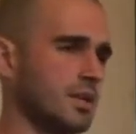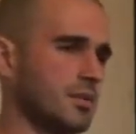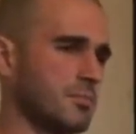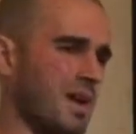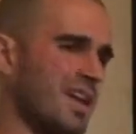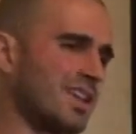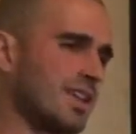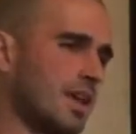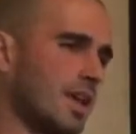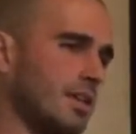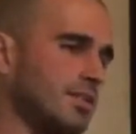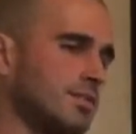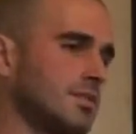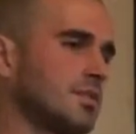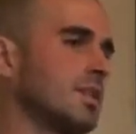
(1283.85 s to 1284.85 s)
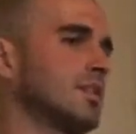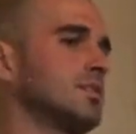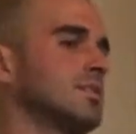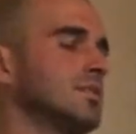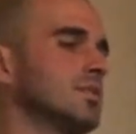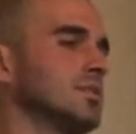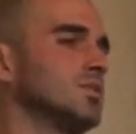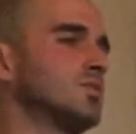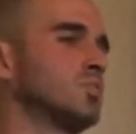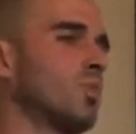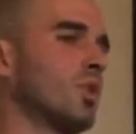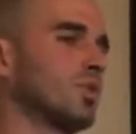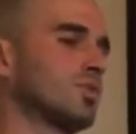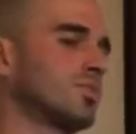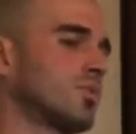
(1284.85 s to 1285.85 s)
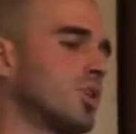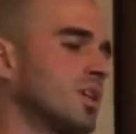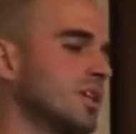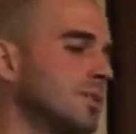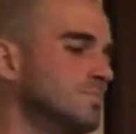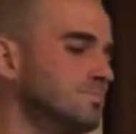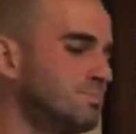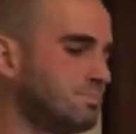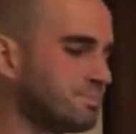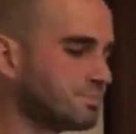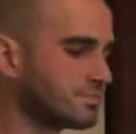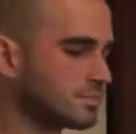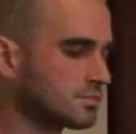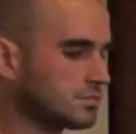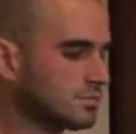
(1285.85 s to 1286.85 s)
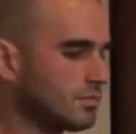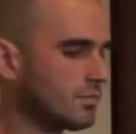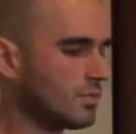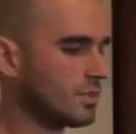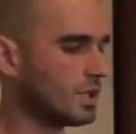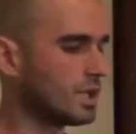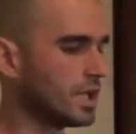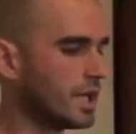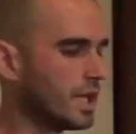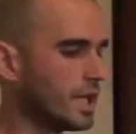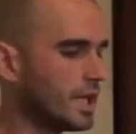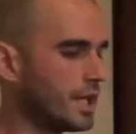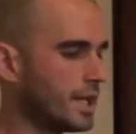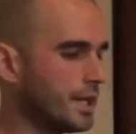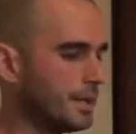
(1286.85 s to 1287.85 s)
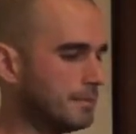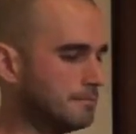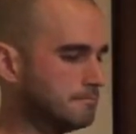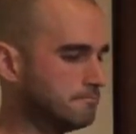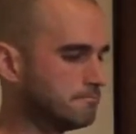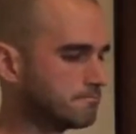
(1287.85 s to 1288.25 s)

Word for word: in my case than it was for him um,